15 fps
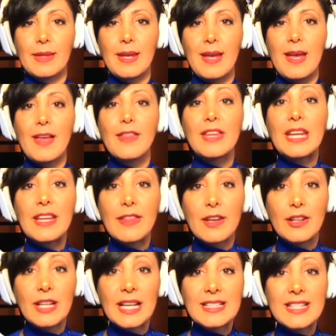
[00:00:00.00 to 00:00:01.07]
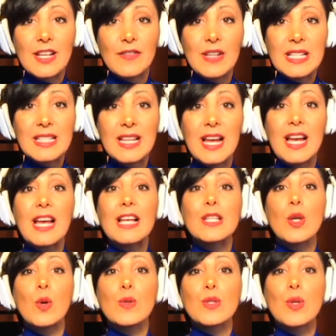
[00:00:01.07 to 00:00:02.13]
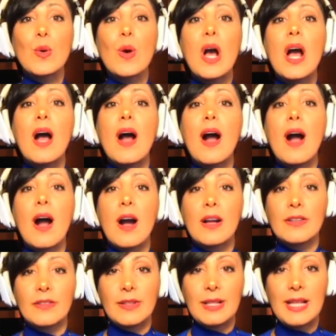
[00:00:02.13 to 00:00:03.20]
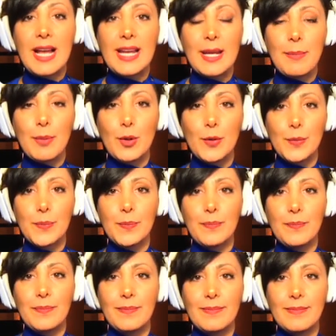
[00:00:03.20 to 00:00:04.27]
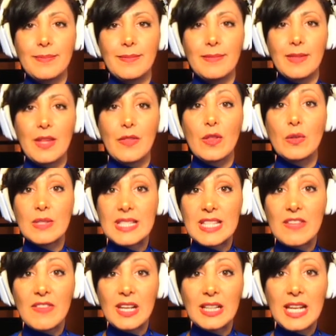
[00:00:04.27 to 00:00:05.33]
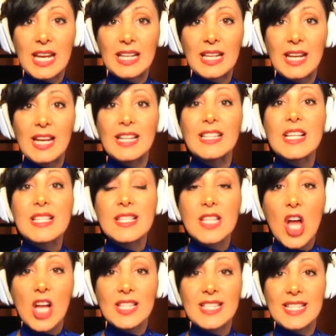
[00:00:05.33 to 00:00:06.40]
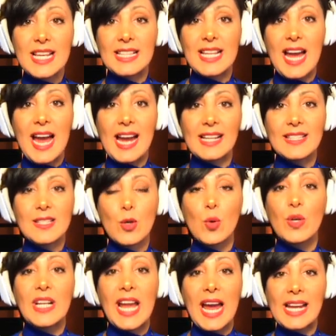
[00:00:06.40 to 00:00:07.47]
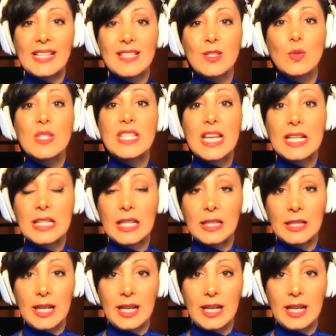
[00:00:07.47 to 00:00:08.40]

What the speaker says: The Ethernet service is also unreliable. The receiving NIC does not send ACKs or NACKs to sending NIC.